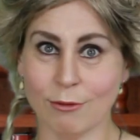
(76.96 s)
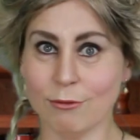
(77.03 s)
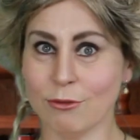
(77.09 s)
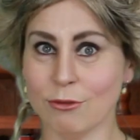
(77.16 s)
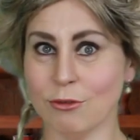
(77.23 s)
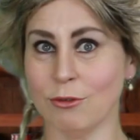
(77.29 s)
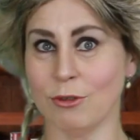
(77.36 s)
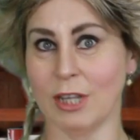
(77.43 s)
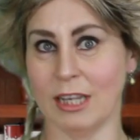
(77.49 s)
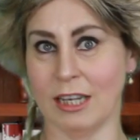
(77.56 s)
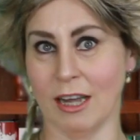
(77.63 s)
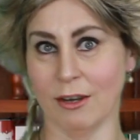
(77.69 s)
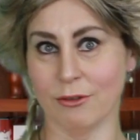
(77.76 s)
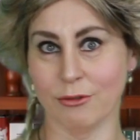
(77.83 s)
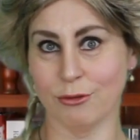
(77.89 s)
soon
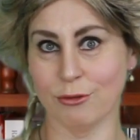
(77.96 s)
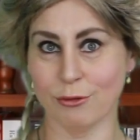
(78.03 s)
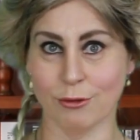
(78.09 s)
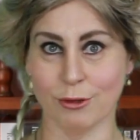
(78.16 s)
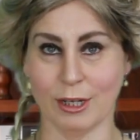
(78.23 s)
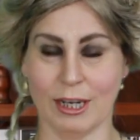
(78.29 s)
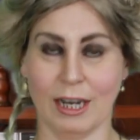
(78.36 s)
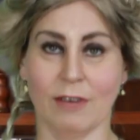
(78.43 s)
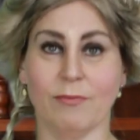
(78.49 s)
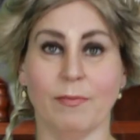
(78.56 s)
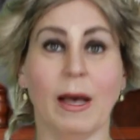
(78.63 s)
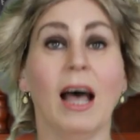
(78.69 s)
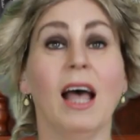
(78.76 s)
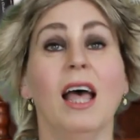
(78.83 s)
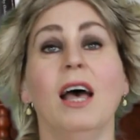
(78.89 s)
enough.
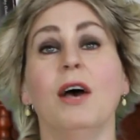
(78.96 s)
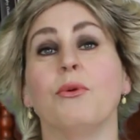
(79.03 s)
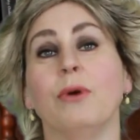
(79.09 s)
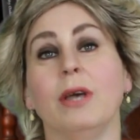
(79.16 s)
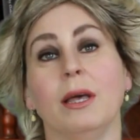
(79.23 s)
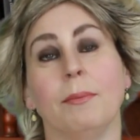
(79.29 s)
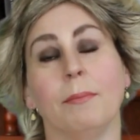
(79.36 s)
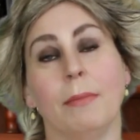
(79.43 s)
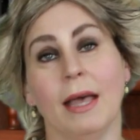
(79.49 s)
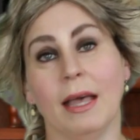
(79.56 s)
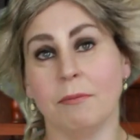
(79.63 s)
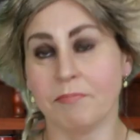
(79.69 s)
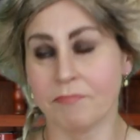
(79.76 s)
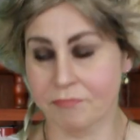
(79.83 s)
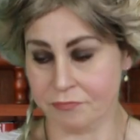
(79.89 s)
But we